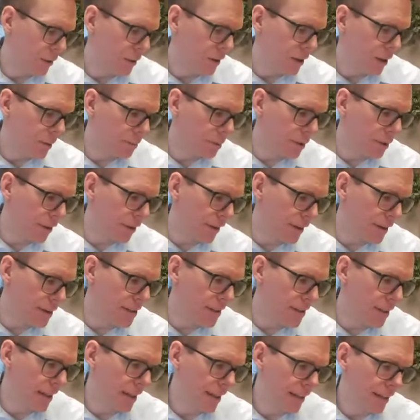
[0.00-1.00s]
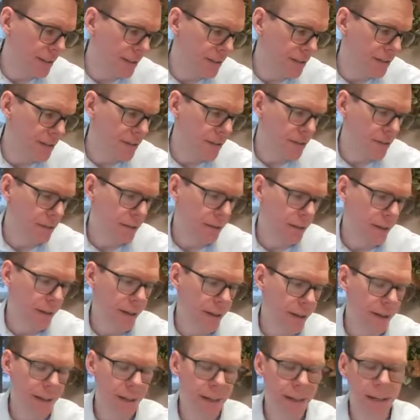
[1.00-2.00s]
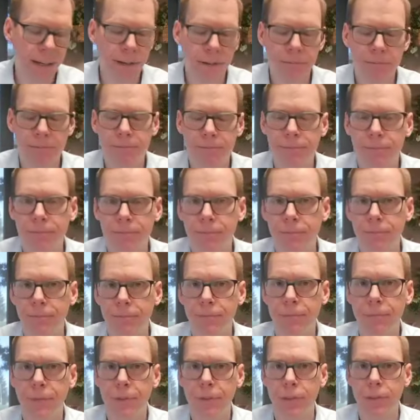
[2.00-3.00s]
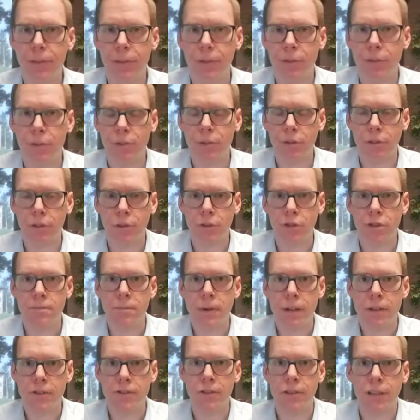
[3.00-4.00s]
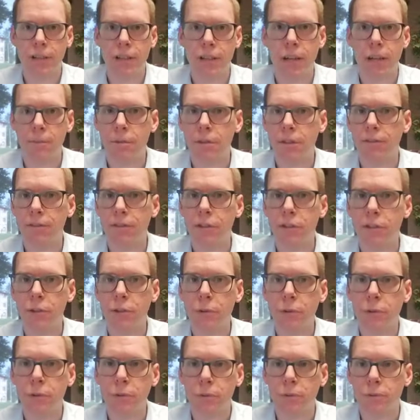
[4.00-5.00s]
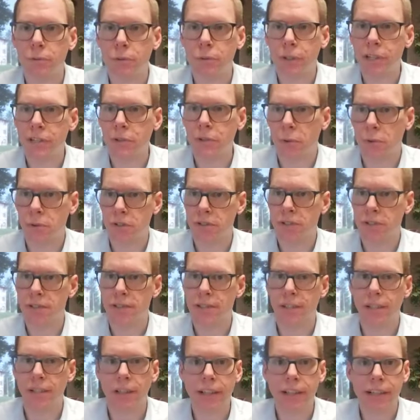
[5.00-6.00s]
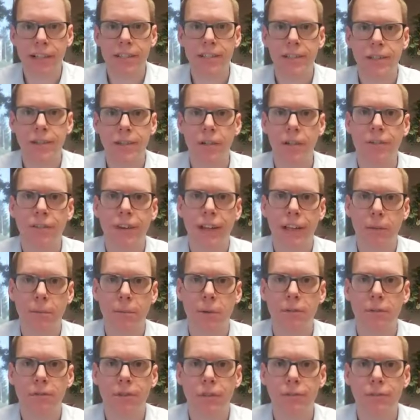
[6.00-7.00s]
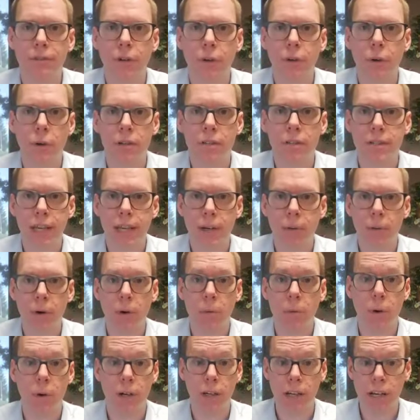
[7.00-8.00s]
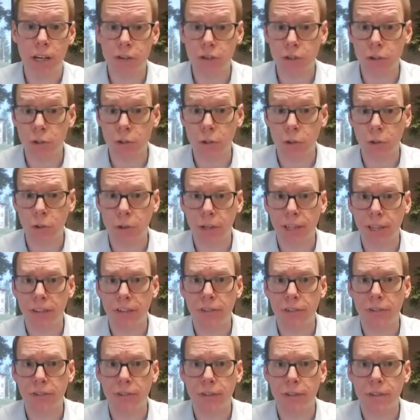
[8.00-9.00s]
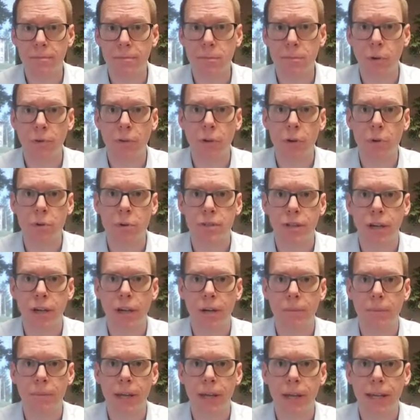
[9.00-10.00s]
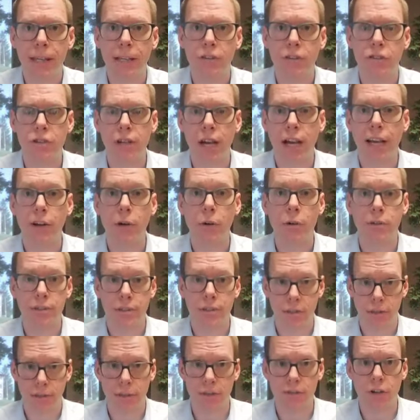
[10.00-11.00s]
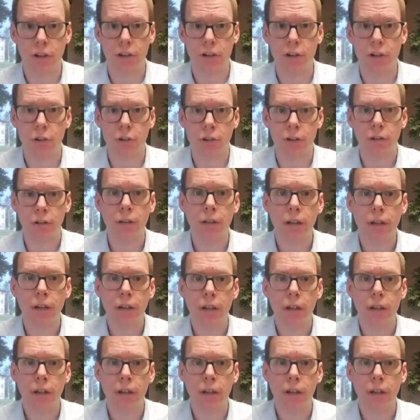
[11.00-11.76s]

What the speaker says: a number of these things, you just mentioned a number of new resources and links that are available for folks. And what we're going to do is put those on a page. I know it's on your